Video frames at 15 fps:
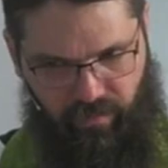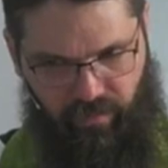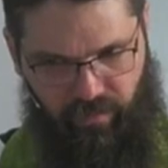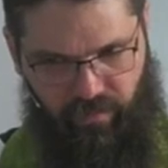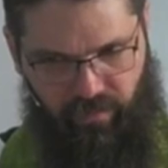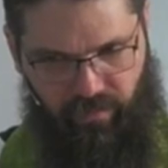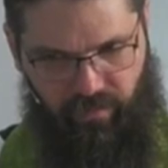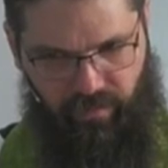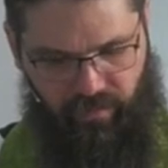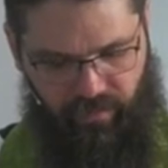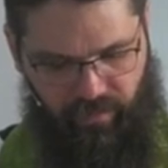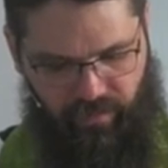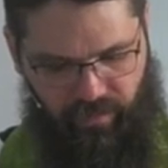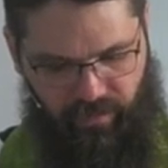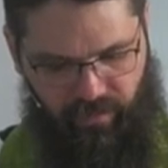
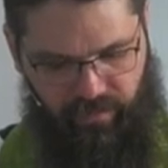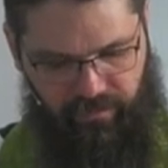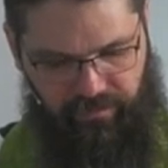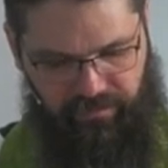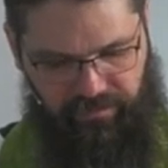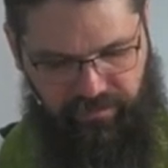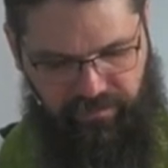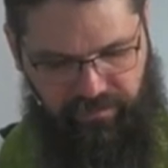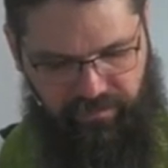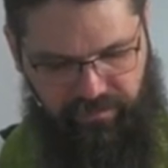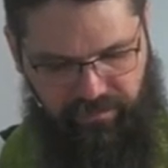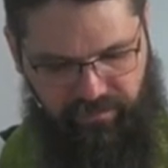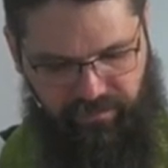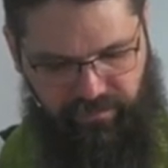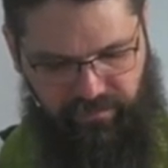
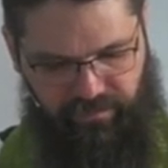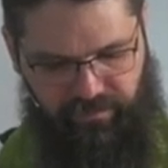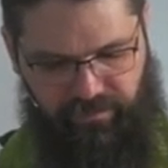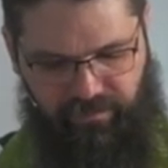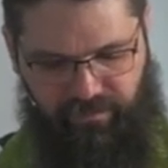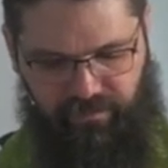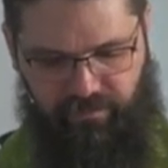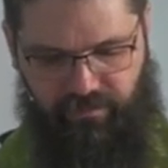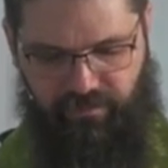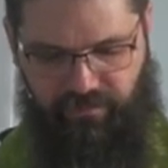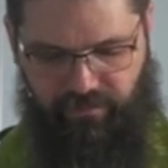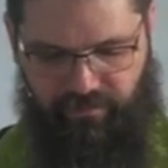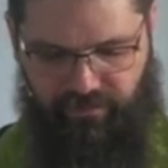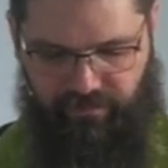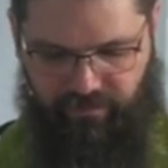
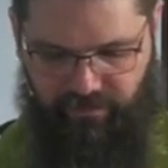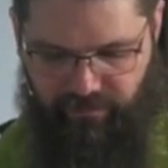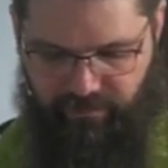No one is speaking in this clip.